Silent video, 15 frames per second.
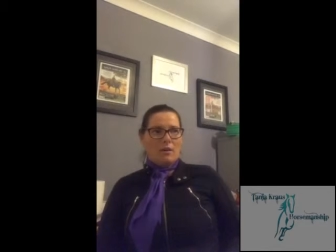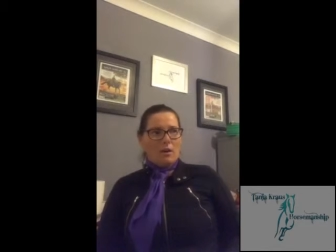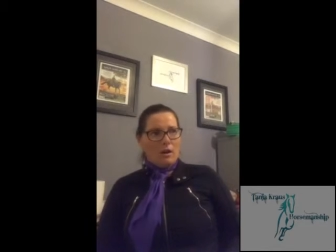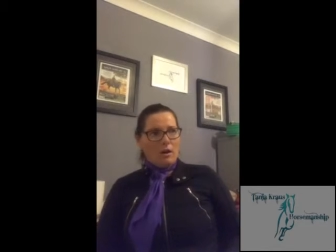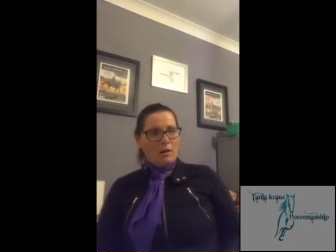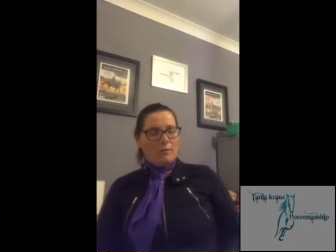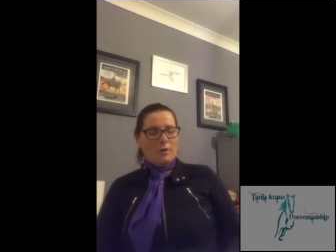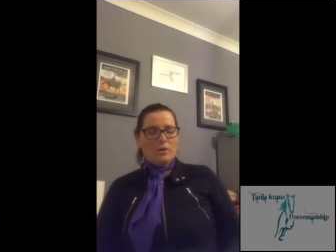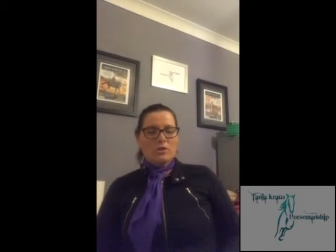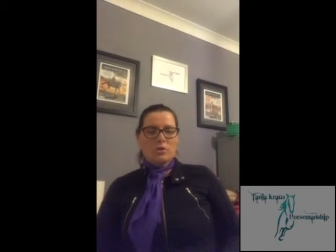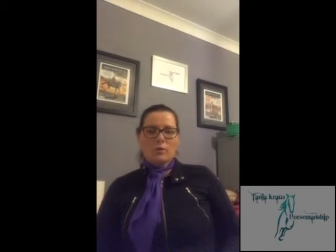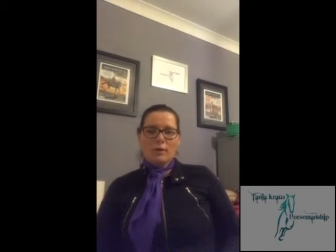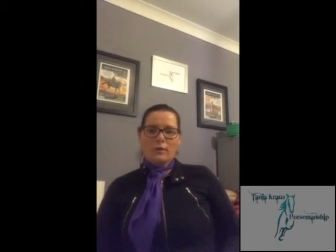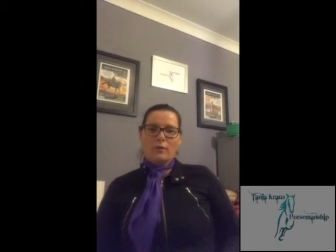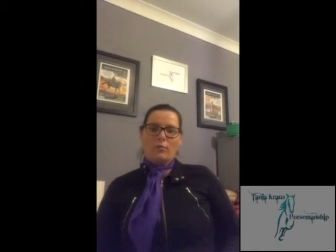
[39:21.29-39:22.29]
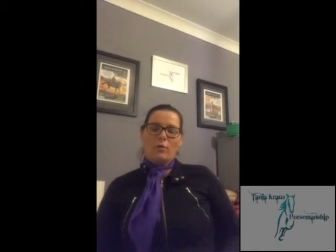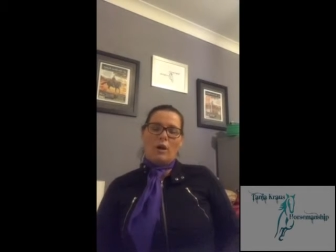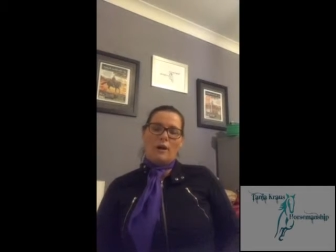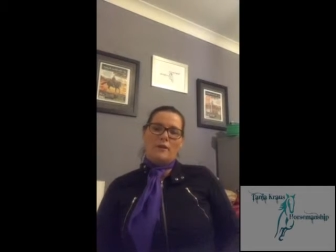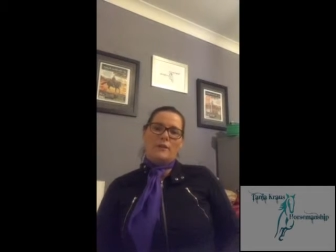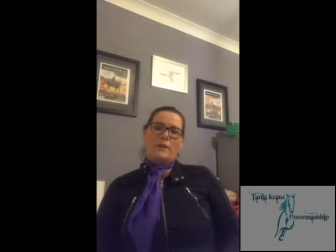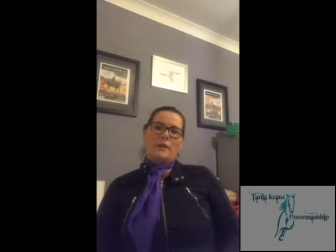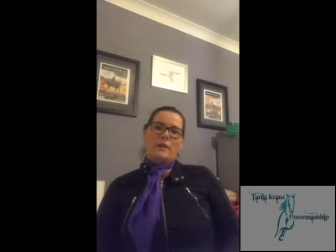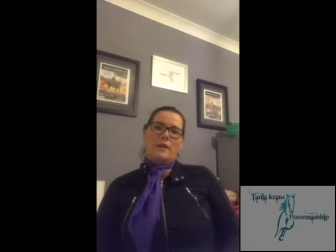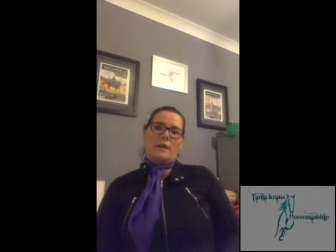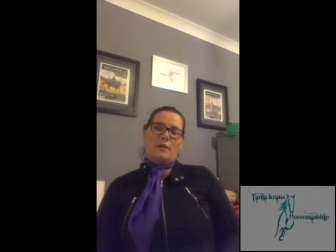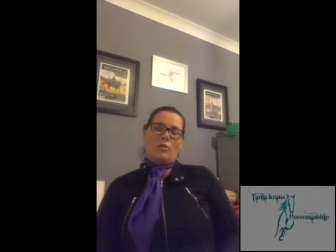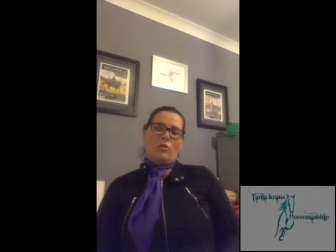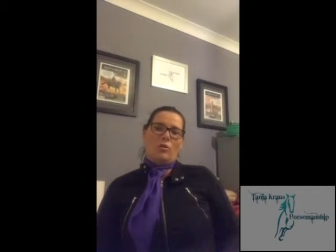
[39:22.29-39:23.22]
oh, am I doing the right thing?